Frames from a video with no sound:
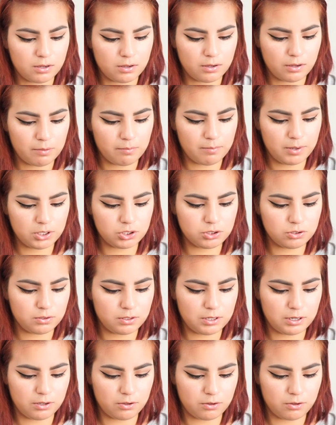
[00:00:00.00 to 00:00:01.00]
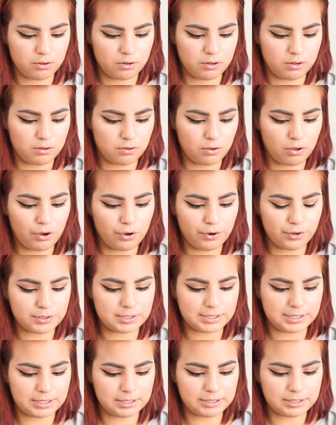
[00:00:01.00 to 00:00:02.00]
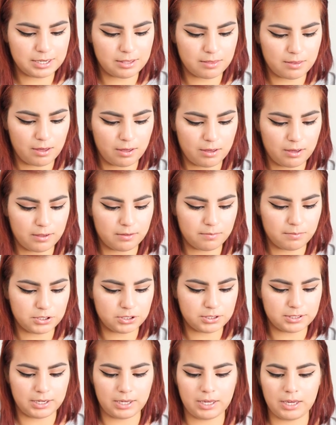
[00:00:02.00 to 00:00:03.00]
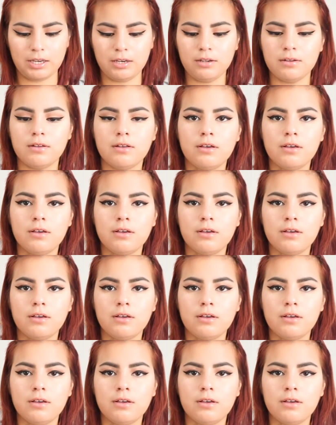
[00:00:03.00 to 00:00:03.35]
And make sure that I coat it as much as I can.